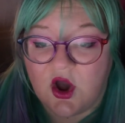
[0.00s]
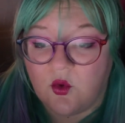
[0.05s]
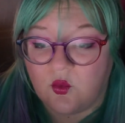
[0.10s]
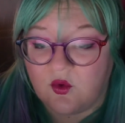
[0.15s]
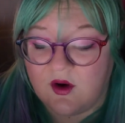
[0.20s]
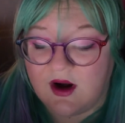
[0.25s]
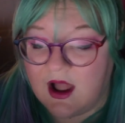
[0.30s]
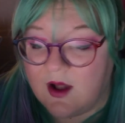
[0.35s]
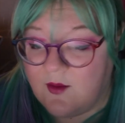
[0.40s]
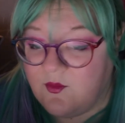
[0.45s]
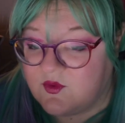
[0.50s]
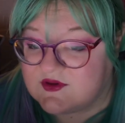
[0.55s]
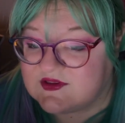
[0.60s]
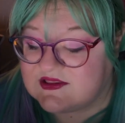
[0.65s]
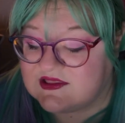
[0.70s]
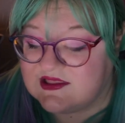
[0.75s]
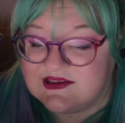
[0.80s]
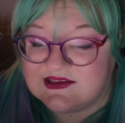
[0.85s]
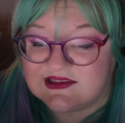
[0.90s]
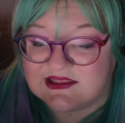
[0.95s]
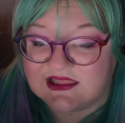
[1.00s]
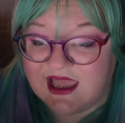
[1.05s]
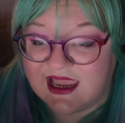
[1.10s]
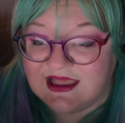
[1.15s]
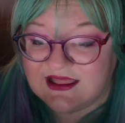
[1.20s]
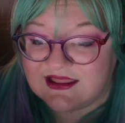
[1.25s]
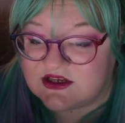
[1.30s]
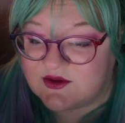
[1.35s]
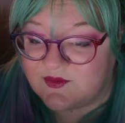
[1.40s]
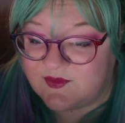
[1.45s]
where help was least
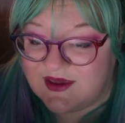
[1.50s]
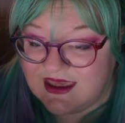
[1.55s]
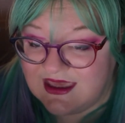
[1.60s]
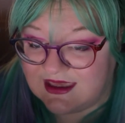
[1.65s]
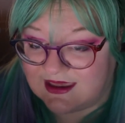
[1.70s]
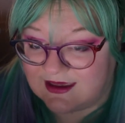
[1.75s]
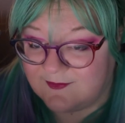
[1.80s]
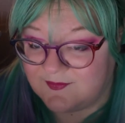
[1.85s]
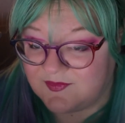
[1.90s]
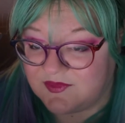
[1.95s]
likely to be.